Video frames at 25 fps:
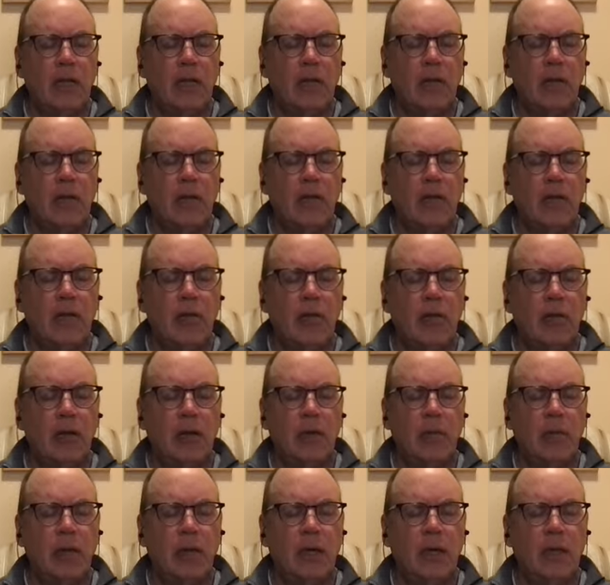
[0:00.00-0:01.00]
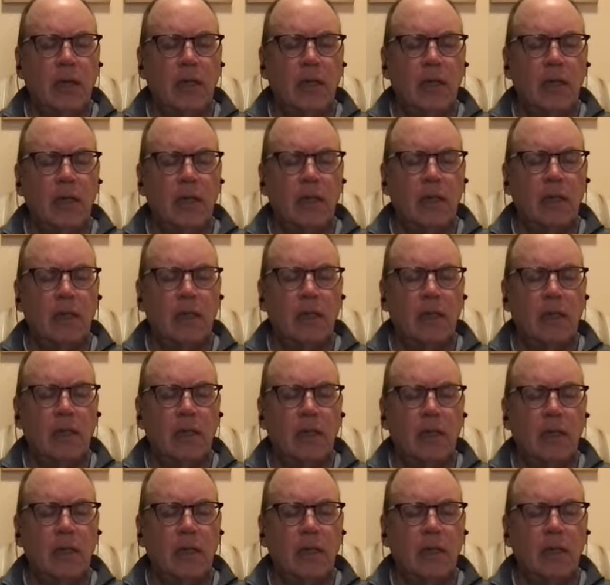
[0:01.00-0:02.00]
over in our mind
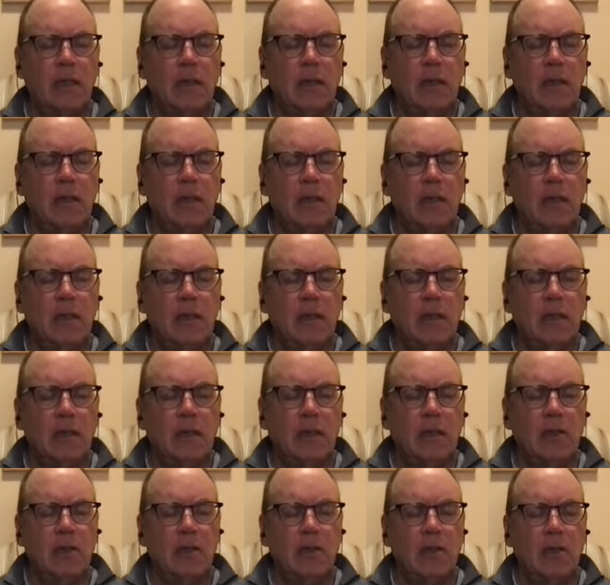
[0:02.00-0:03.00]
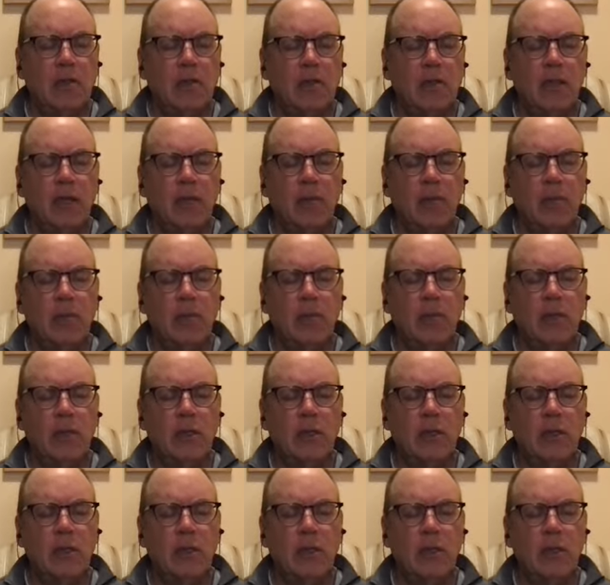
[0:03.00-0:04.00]
shows up when we
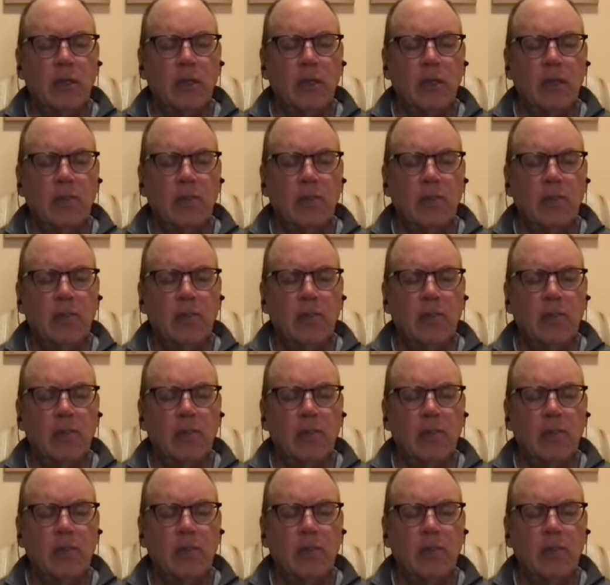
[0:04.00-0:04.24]
sit down to